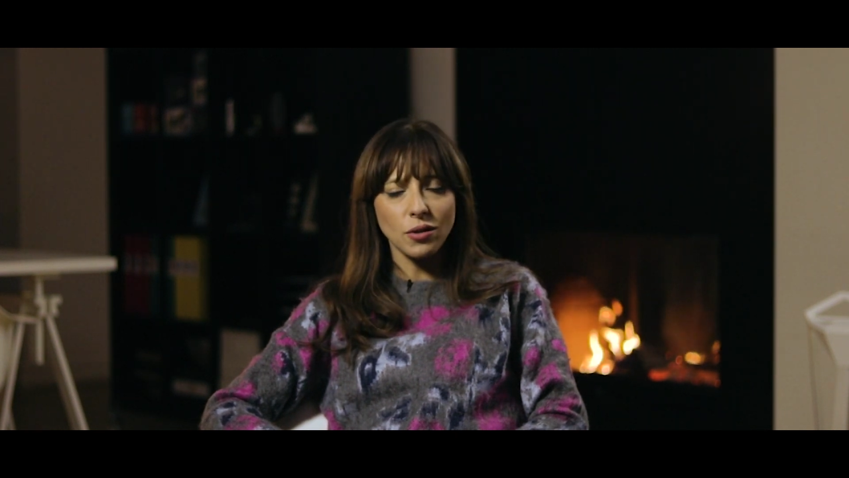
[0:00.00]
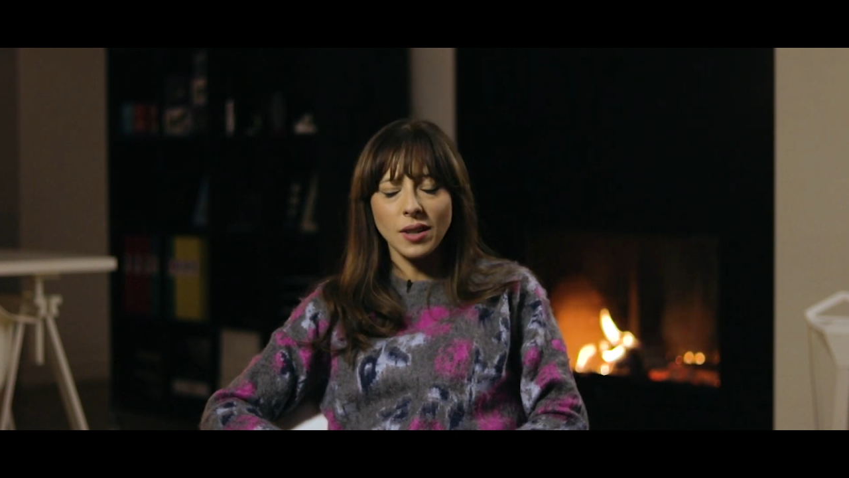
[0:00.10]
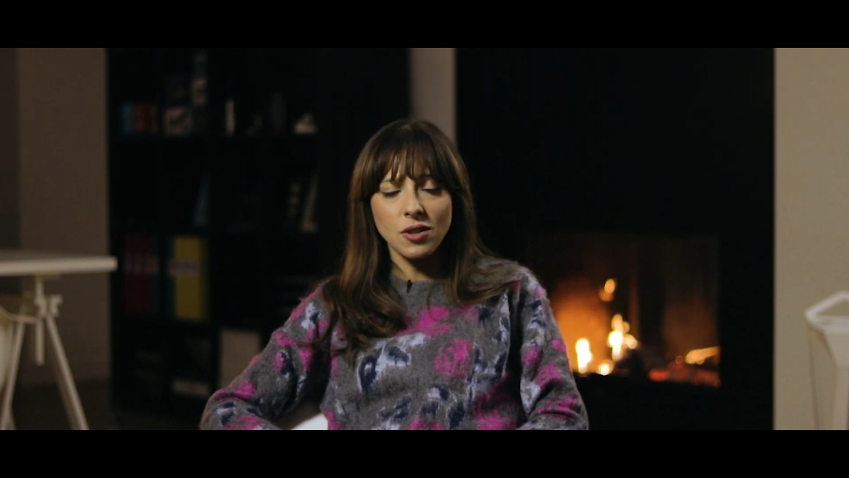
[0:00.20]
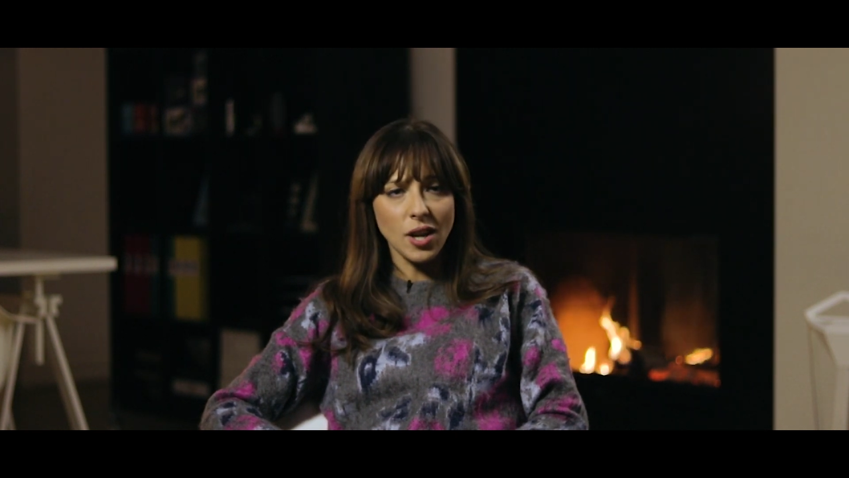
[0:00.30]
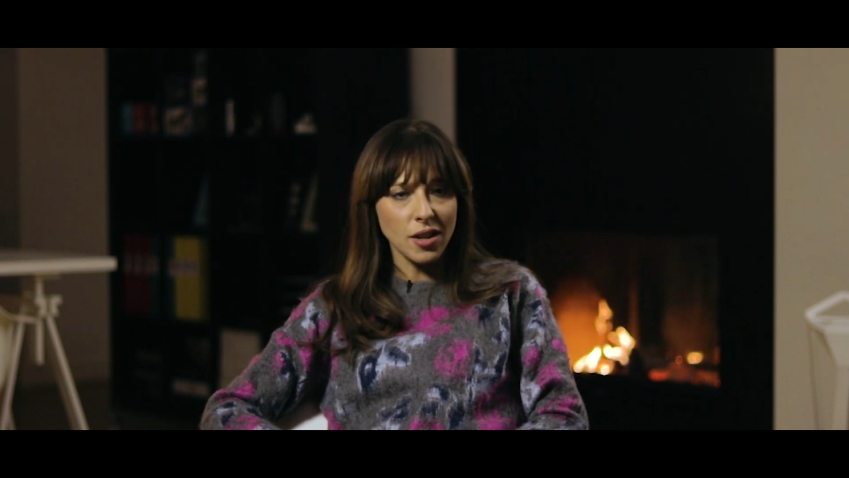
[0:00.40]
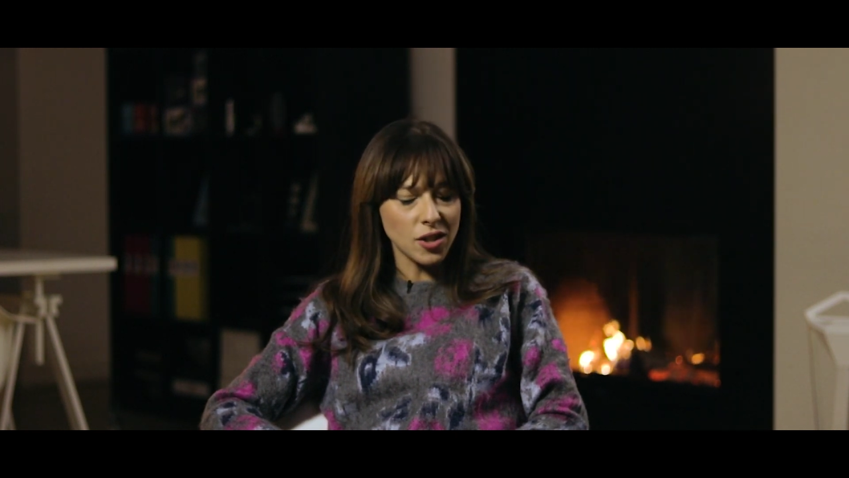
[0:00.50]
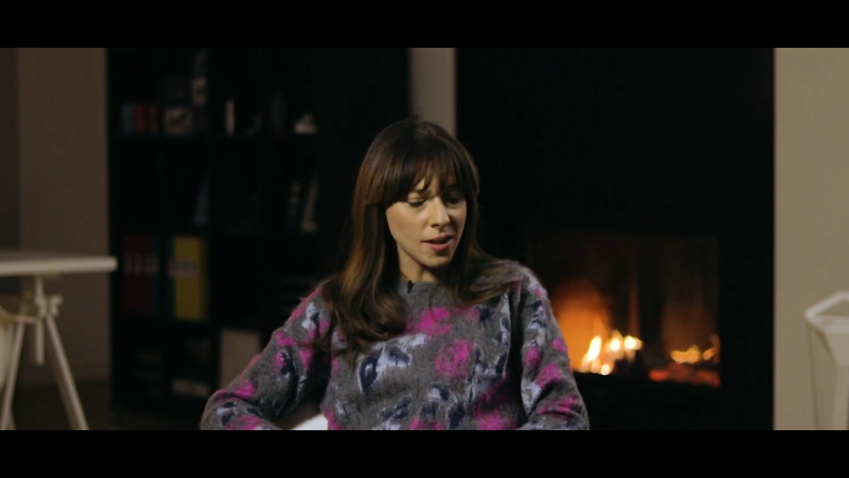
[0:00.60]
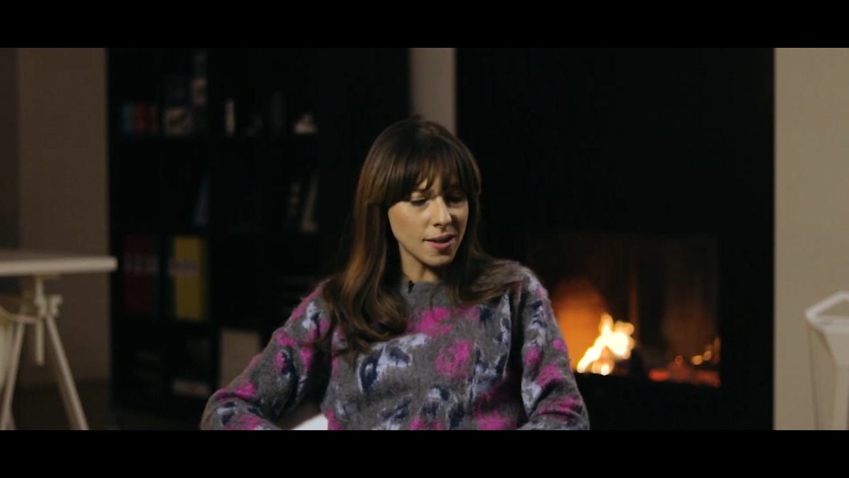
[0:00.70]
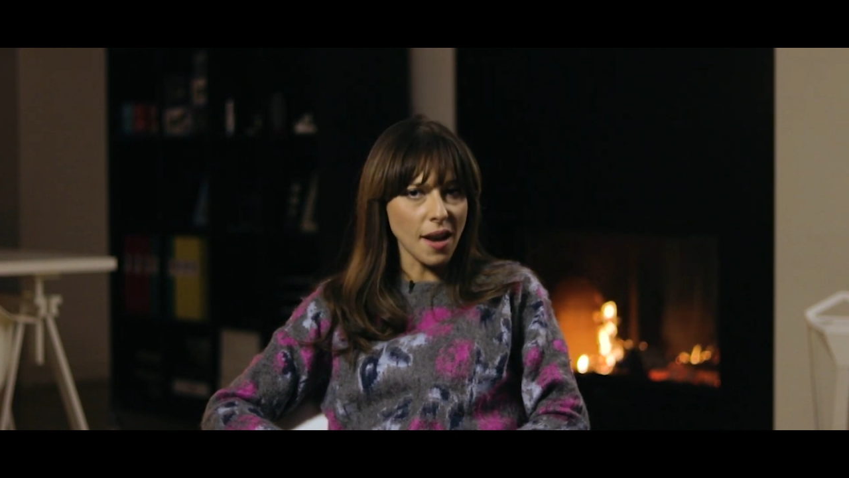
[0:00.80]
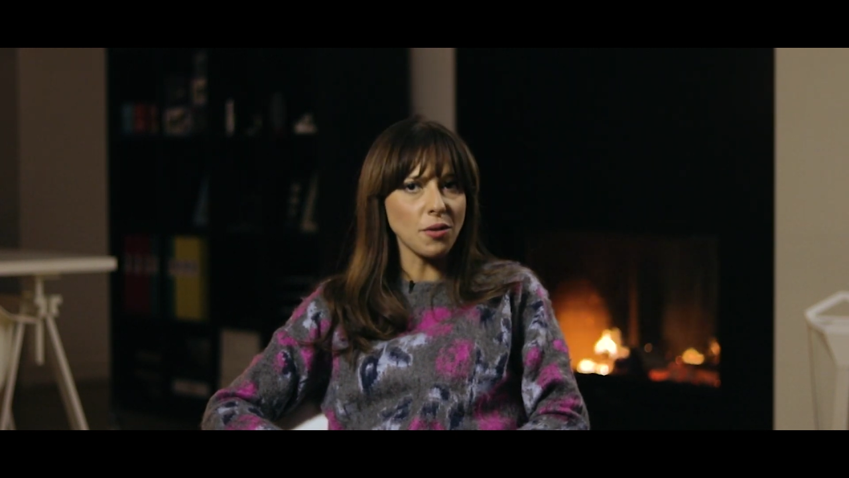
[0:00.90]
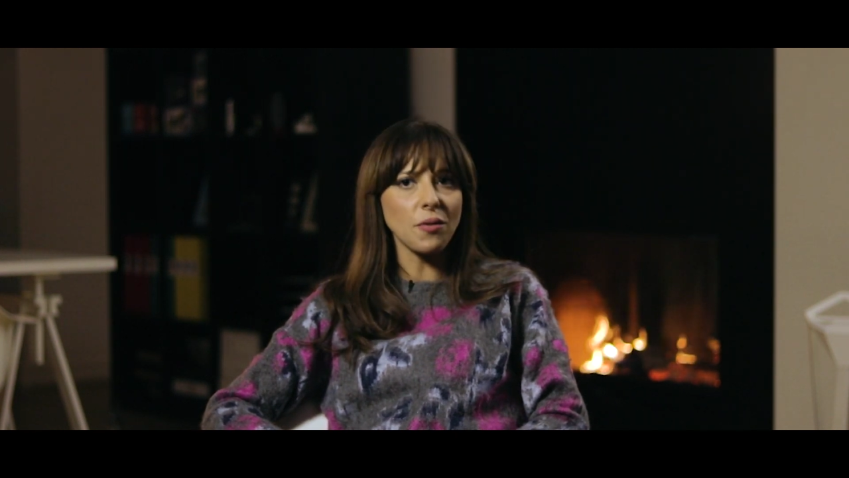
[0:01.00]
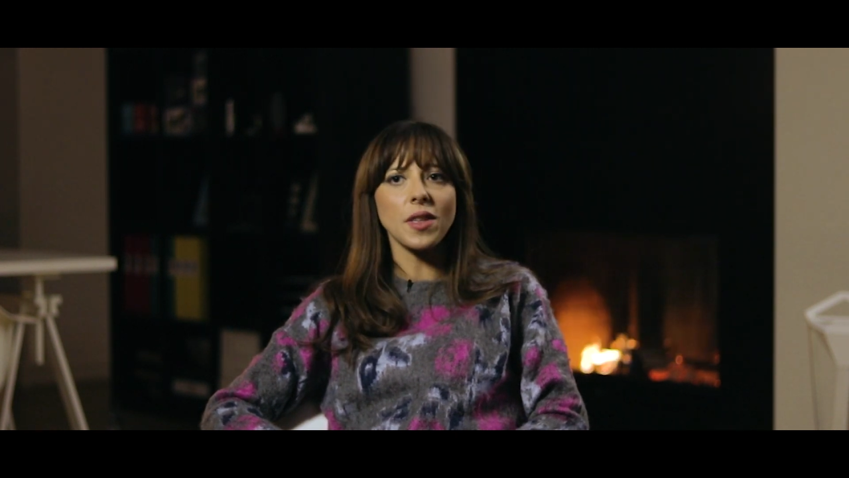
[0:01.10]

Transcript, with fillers: on the judging side of